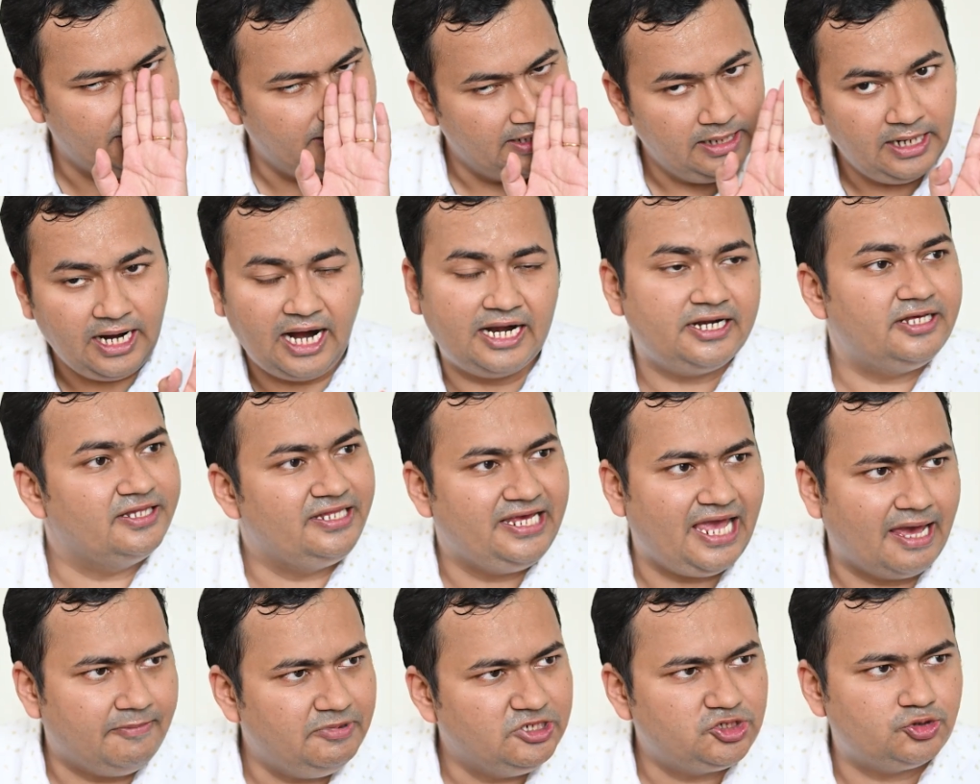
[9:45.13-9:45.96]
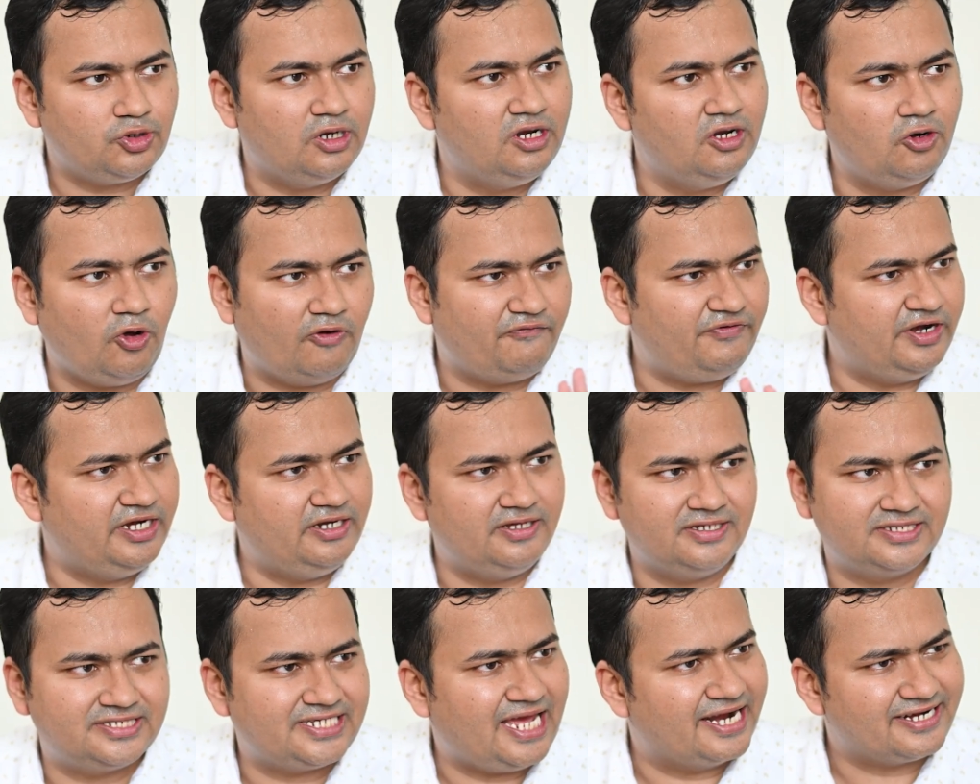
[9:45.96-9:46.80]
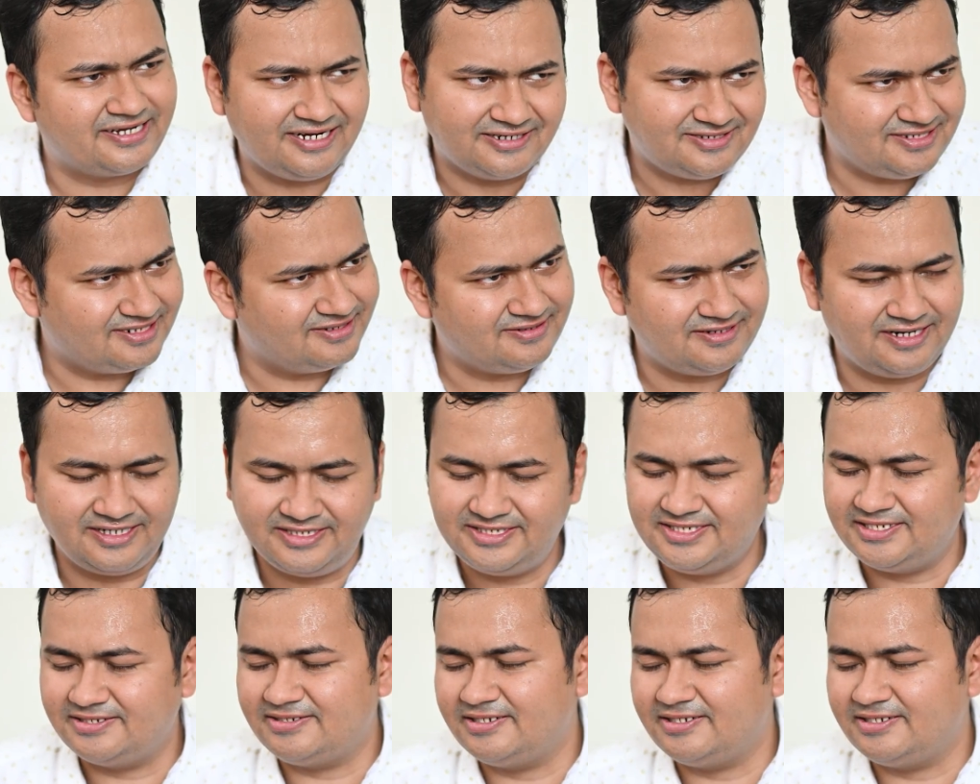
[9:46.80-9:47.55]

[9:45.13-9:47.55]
Under the Habitual Offenders Act, etc., etc.,